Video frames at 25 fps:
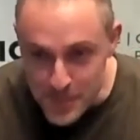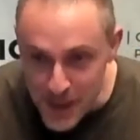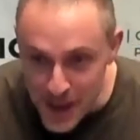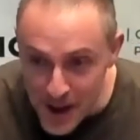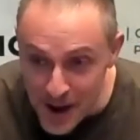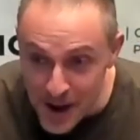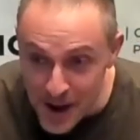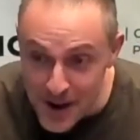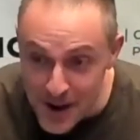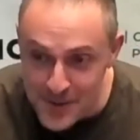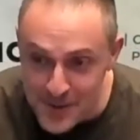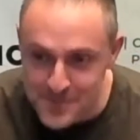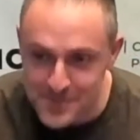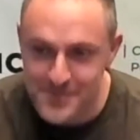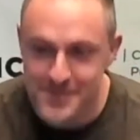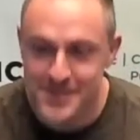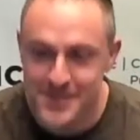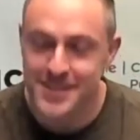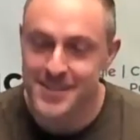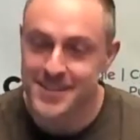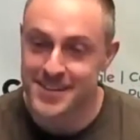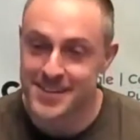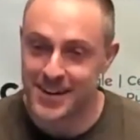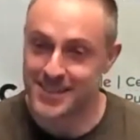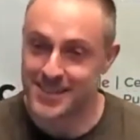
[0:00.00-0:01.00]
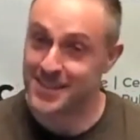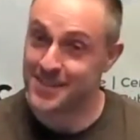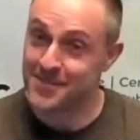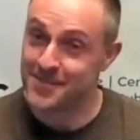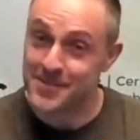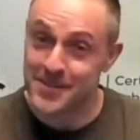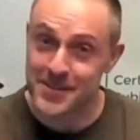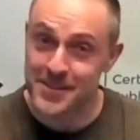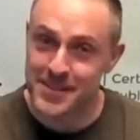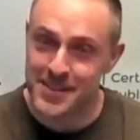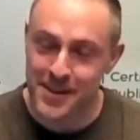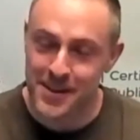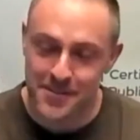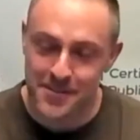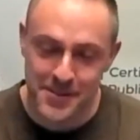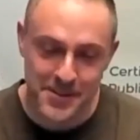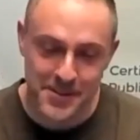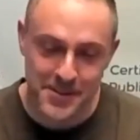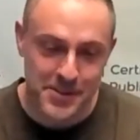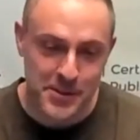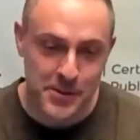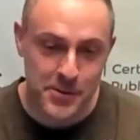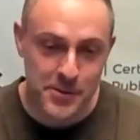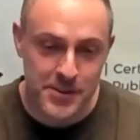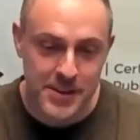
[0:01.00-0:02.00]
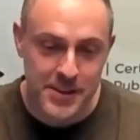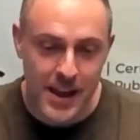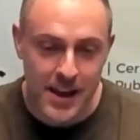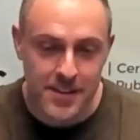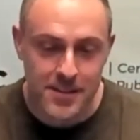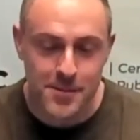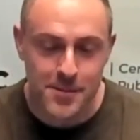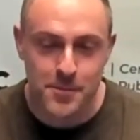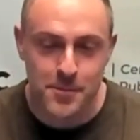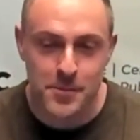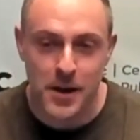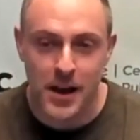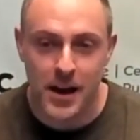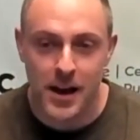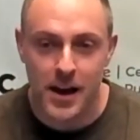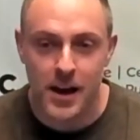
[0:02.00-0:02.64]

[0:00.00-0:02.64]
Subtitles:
I love your enthusiasm.